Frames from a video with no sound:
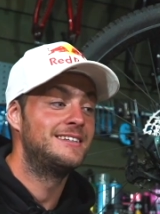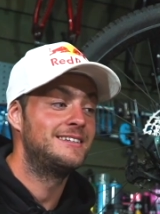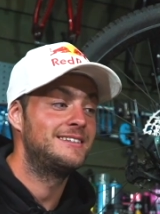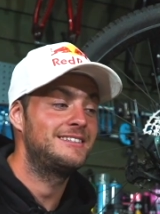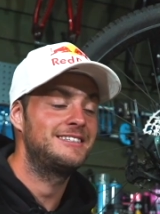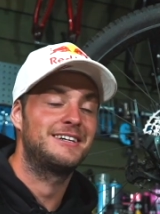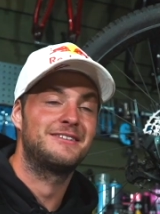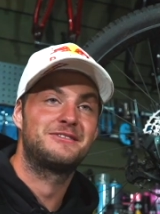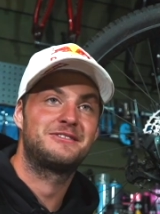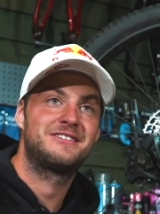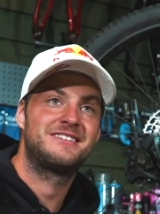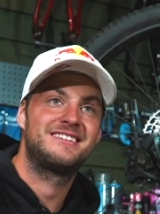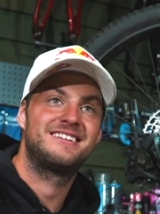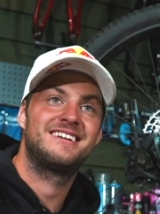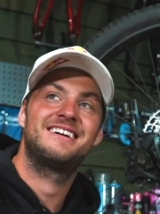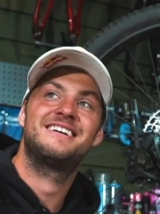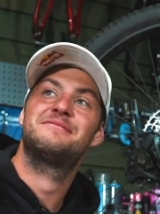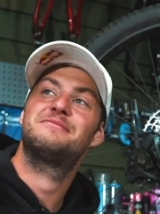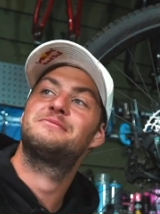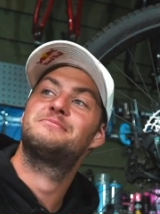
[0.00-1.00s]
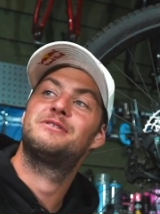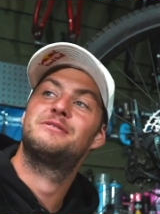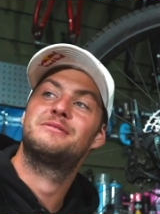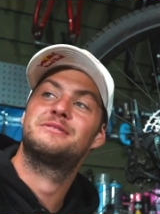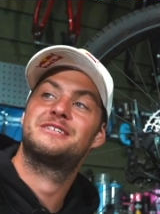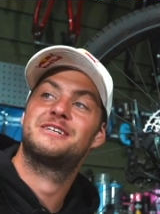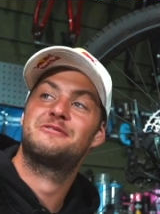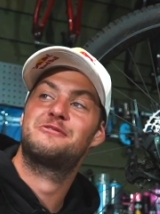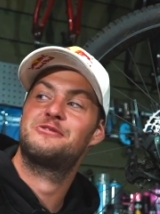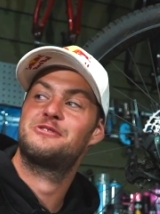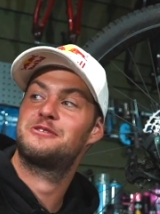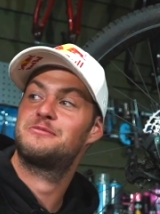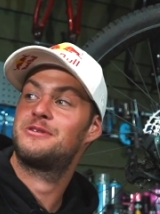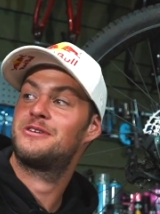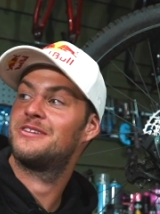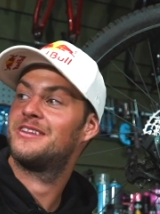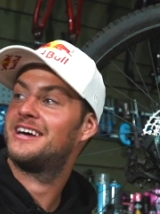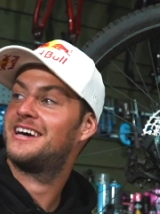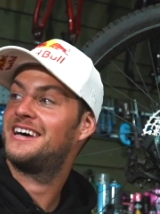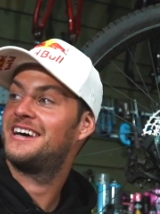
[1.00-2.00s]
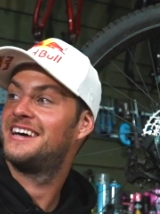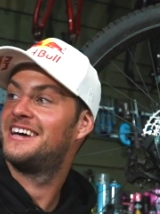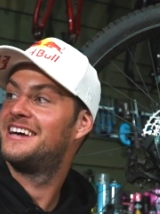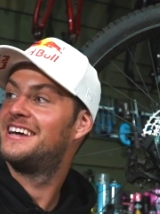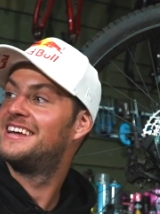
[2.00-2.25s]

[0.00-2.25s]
See, I've put myself on the spot there.